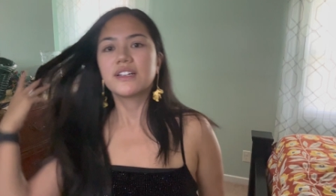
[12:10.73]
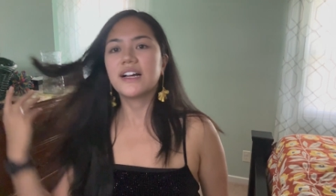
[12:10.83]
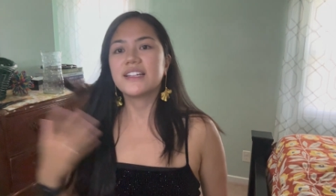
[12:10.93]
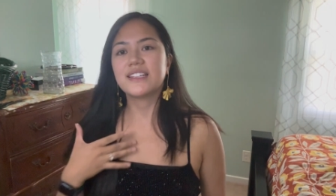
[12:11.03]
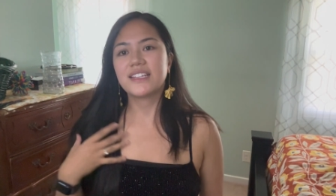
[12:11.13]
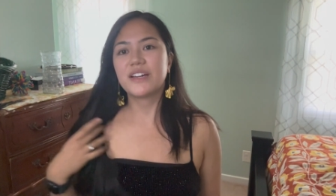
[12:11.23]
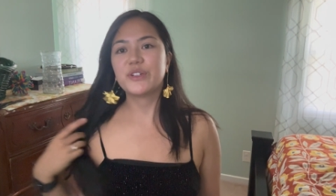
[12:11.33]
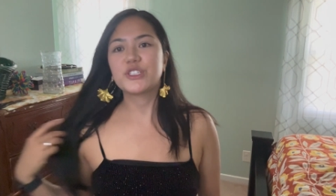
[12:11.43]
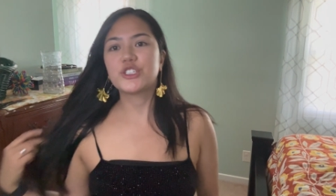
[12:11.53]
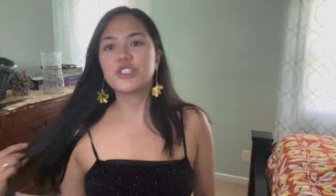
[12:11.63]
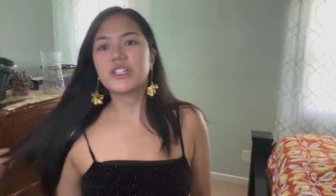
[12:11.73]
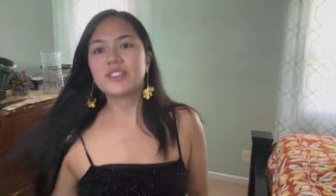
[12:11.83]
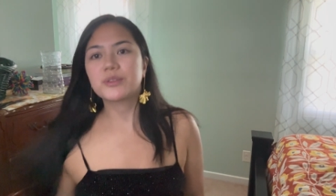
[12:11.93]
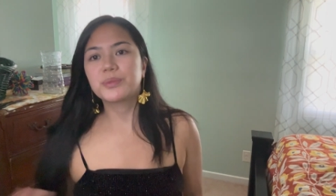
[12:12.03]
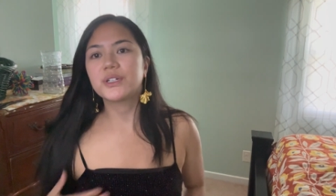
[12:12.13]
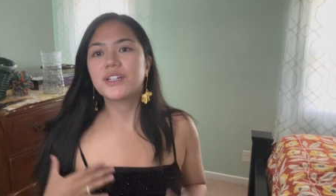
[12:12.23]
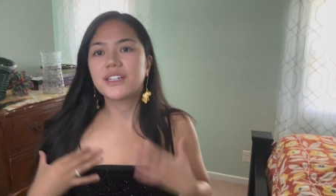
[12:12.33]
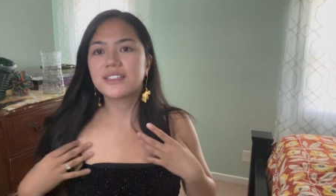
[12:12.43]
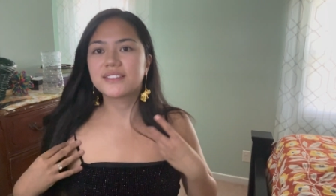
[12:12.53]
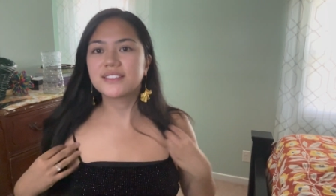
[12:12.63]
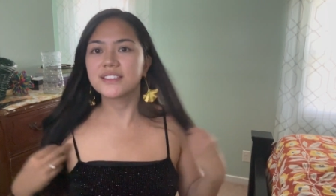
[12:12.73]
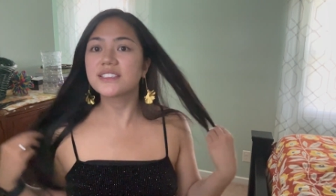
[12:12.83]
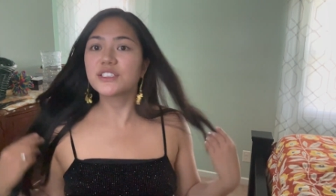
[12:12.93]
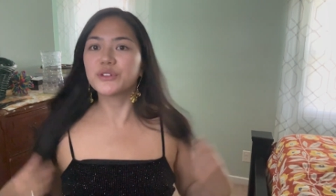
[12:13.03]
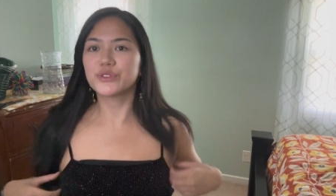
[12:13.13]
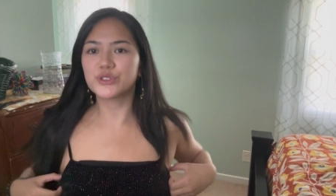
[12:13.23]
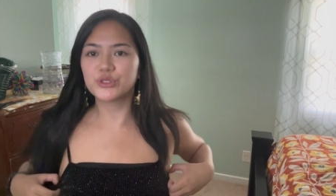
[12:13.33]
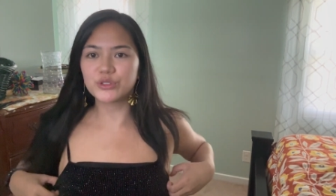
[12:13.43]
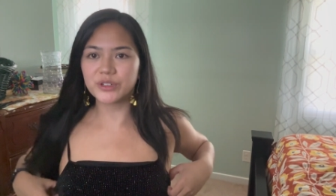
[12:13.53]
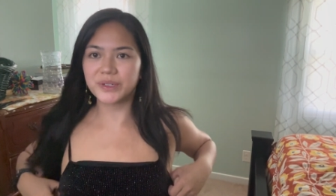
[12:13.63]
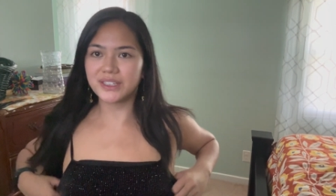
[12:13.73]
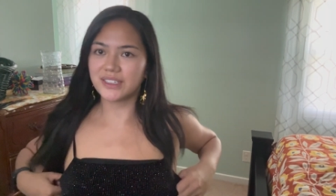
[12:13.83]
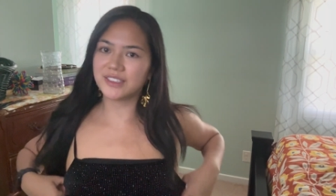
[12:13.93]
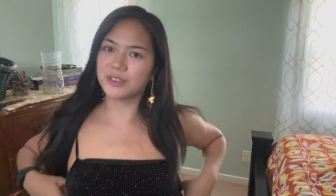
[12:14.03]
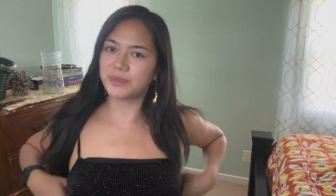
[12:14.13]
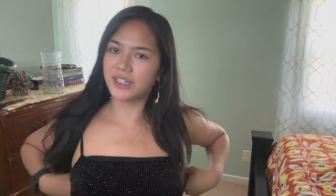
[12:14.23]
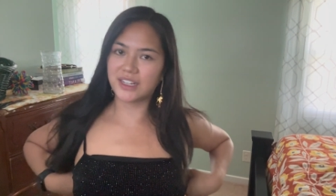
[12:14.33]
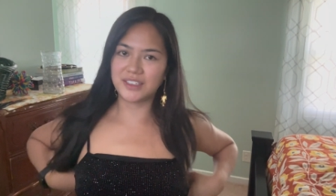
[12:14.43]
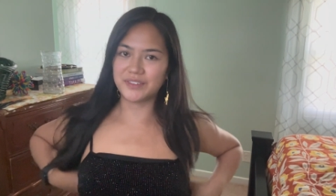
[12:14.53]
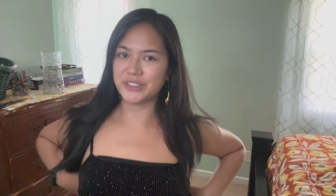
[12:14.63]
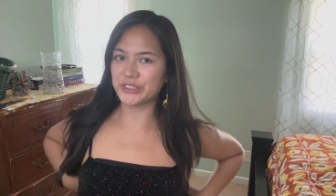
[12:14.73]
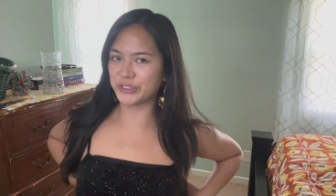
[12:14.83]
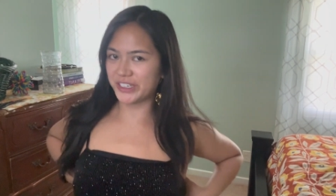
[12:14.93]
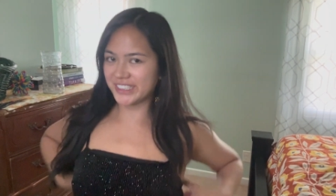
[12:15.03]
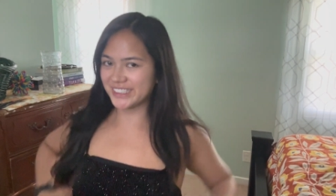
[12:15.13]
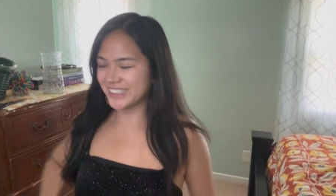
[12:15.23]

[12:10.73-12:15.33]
I think I would just put silver jewelry with this, but I love this dress.